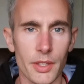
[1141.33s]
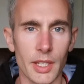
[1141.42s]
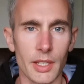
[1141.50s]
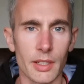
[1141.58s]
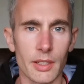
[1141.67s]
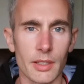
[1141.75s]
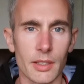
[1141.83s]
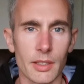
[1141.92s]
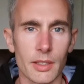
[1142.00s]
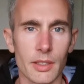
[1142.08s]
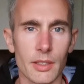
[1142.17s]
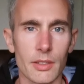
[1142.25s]
think,
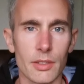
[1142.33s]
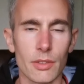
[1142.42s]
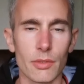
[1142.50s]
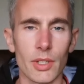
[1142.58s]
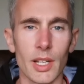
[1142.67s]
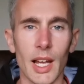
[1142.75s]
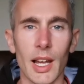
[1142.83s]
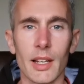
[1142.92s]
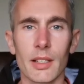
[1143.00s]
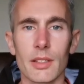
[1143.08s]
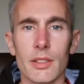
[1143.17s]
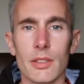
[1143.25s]
to
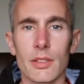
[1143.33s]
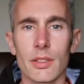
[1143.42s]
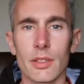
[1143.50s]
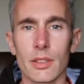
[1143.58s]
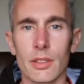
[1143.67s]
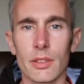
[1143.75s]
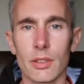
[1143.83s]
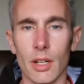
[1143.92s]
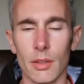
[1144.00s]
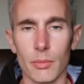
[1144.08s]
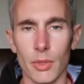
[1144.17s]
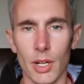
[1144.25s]
relax,
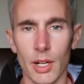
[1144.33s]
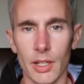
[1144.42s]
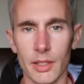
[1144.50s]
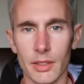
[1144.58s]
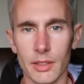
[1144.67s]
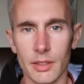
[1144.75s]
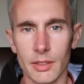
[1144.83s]
to unwind.